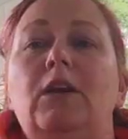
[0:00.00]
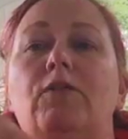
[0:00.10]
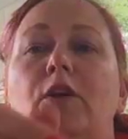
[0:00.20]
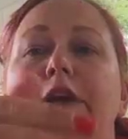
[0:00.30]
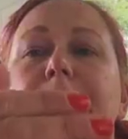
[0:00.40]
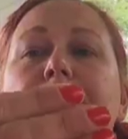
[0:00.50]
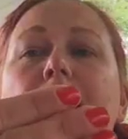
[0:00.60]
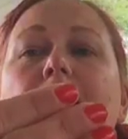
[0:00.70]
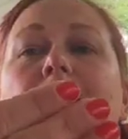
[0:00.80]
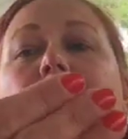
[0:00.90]
for you.
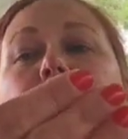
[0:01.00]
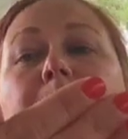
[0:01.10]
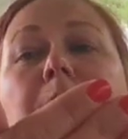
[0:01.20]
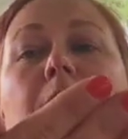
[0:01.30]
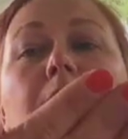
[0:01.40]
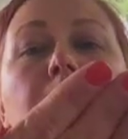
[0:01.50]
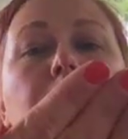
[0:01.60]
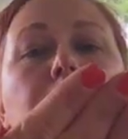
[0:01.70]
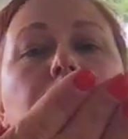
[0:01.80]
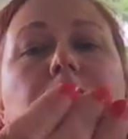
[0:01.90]
Anyway, I bought it
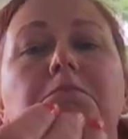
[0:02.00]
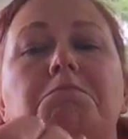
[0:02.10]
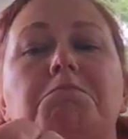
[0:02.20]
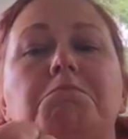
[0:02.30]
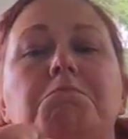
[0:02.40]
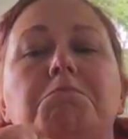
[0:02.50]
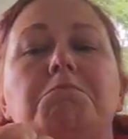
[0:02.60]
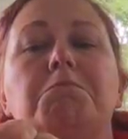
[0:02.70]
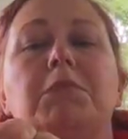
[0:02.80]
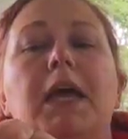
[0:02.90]

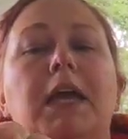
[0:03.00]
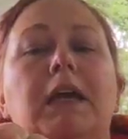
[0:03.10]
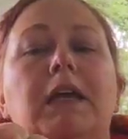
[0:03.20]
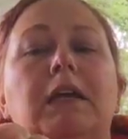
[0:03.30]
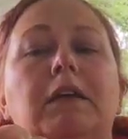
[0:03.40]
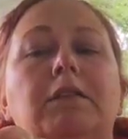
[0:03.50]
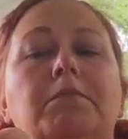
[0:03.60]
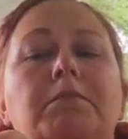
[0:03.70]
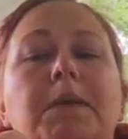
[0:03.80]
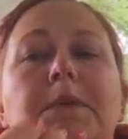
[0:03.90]
like
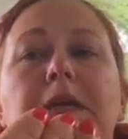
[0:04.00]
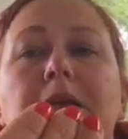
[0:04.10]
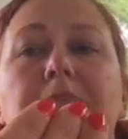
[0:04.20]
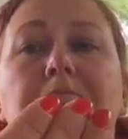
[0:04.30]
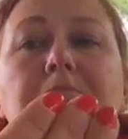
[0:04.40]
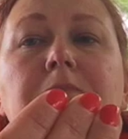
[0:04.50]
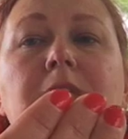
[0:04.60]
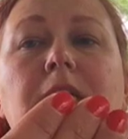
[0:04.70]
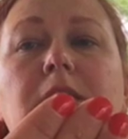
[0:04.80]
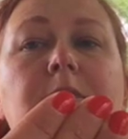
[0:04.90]
maybe
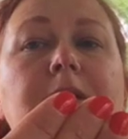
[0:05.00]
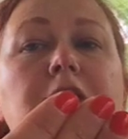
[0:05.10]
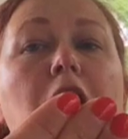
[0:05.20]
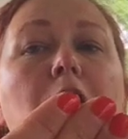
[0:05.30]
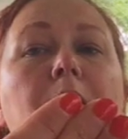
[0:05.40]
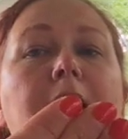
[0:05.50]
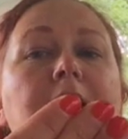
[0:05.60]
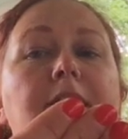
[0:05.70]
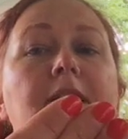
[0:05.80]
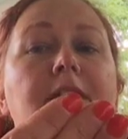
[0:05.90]
6 weeks ago, and I
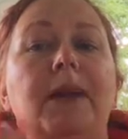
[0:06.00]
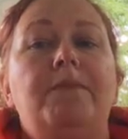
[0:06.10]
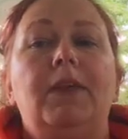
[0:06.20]
love it.